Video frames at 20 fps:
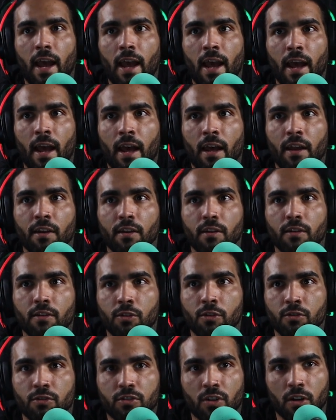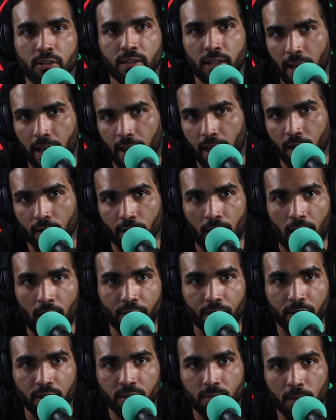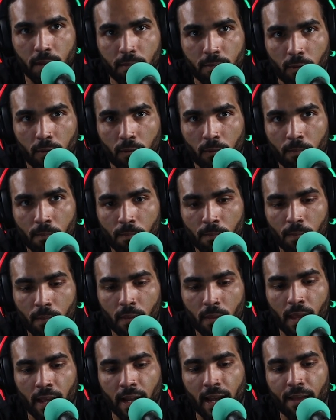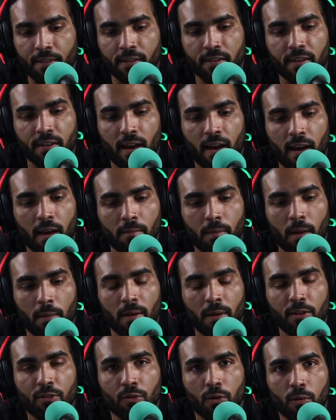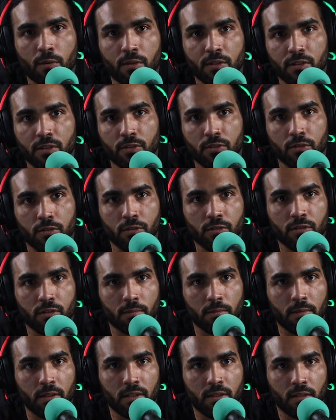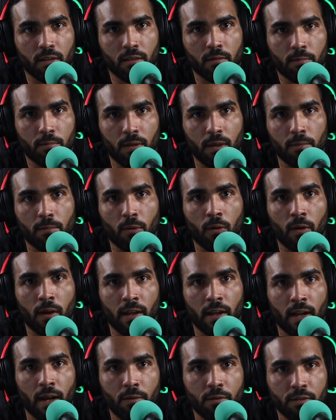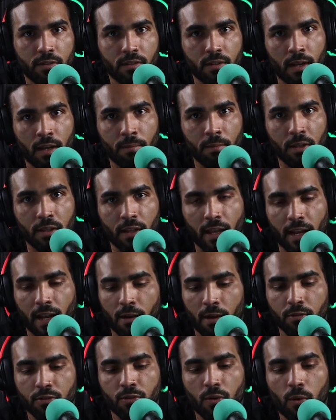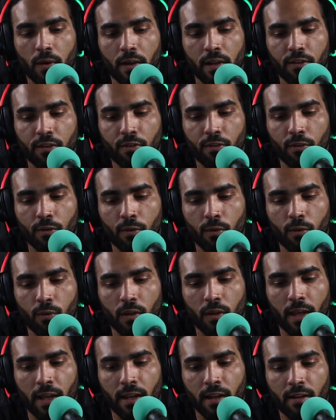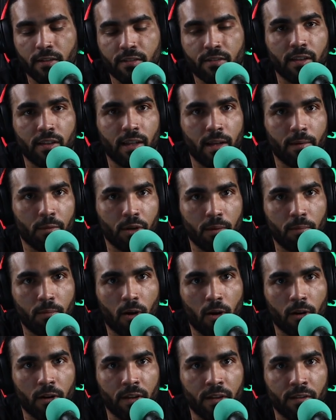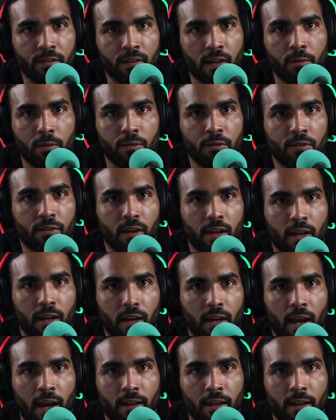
And you start to hang around these people. Like at the time, my mentor was introducing me to people, and I was going to like celebrity parties. I was like at